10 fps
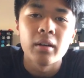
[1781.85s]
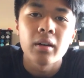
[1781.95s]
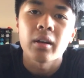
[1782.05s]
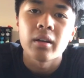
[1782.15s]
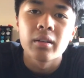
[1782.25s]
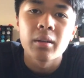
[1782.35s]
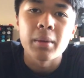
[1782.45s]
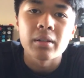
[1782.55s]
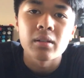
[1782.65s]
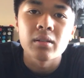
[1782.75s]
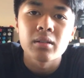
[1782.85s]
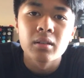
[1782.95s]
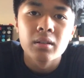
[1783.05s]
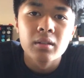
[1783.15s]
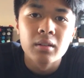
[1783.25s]
Okay, that makes sense.
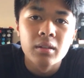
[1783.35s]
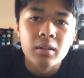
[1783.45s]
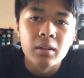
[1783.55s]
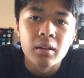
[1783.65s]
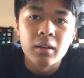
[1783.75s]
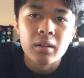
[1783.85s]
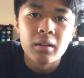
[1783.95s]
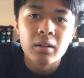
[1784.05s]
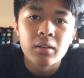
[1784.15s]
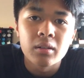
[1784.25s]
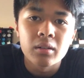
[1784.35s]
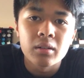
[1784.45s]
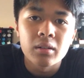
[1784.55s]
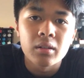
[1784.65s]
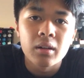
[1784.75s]
Da, da, da, da.